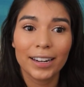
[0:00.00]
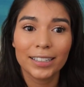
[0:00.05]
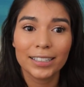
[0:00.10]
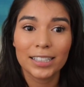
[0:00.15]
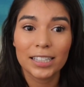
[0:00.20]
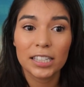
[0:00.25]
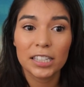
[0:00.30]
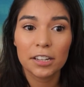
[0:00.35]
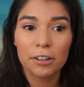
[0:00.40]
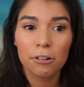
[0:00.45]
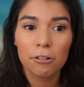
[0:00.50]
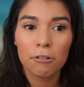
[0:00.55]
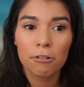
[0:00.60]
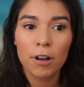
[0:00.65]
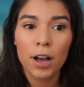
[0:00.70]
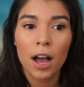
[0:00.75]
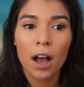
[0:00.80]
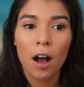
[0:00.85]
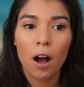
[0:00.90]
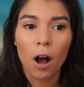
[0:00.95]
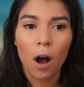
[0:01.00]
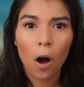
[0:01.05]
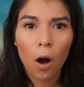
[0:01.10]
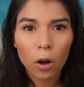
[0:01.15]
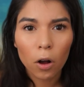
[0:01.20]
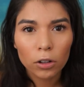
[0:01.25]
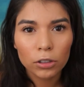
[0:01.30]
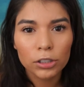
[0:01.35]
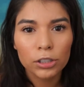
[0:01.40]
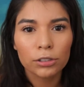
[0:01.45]
and it's still
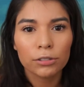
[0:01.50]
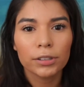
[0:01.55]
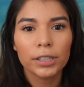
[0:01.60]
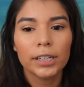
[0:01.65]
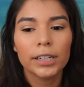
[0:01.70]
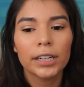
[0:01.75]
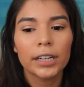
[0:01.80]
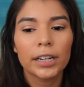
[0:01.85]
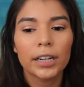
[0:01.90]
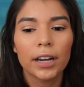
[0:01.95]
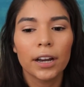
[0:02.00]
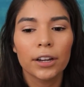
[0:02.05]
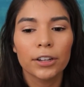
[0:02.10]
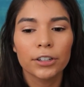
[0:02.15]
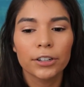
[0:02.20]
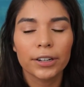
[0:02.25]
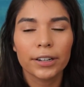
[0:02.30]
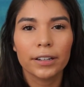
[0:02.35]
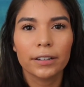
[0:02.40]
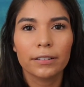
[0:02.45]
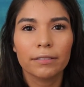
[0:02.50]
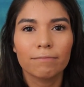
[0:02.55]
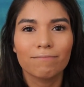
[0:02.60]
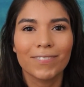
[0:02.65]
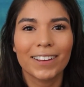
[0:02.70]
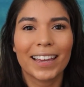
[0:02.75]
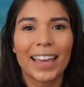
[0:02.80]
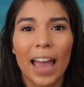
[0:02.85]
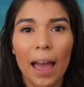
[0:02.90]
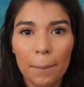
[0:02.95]
altering
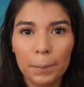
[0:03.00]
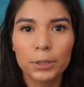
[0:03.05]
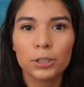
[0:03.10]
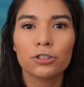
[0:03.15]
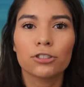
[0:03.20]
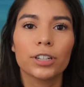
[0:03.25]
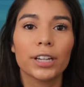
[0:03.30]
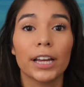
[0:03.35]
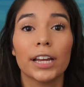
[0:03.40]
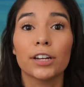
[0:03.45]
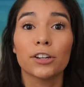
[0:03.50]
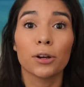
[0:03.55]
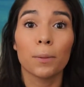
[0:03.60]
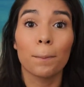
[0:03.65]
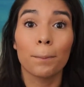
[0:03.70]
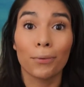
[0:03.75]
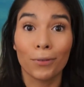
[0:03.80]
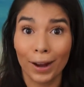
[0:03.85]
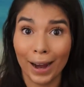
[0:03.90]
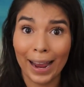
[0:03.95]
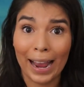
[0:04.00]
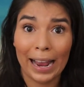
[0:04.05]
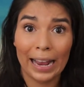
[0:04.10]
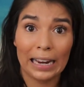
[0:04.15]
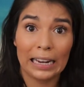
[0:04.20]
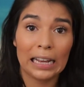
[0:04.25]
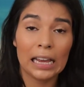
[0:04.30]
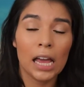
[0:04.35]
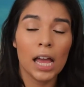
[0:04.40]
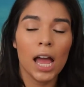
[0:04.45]
the chemistry in your
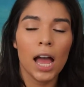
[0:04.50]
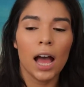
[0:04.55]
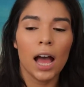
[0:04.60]
brain.